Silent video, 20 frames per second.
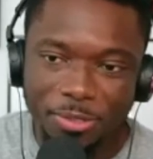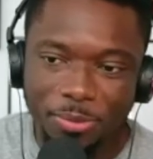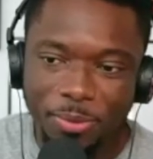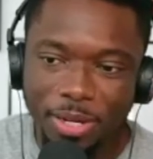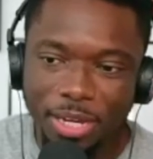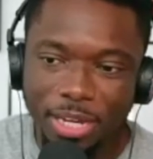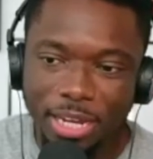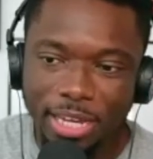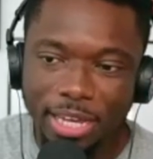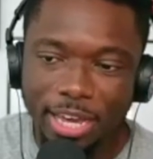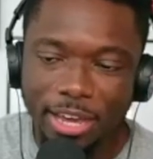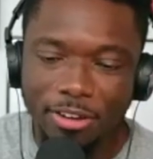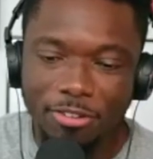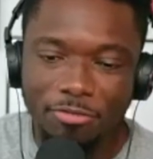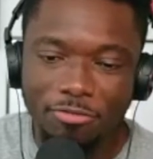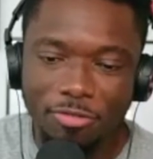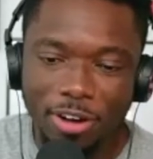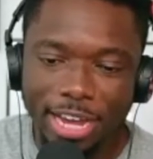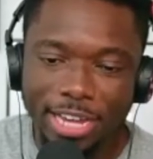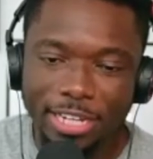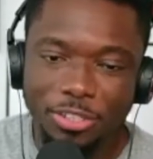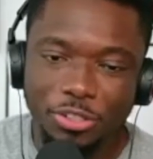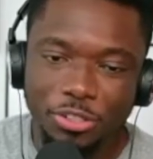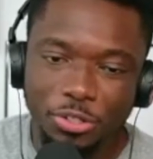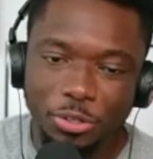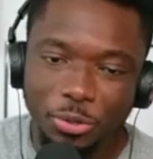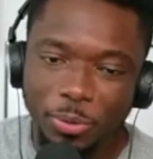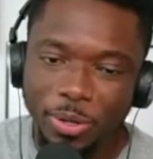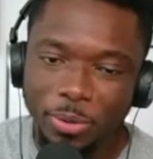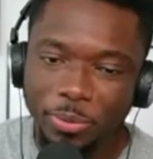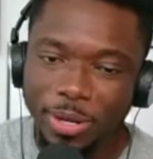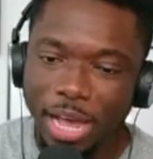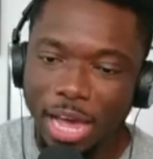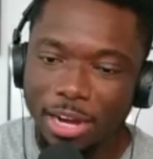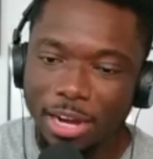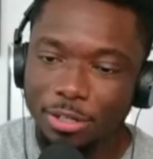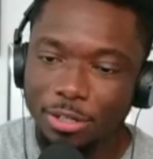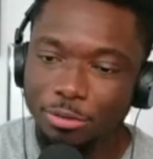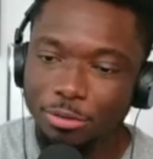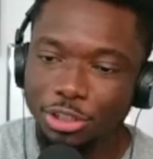We're going to get right to it. We got a
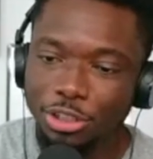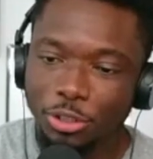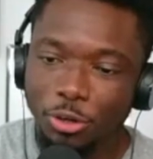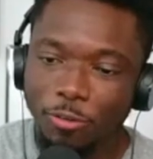new show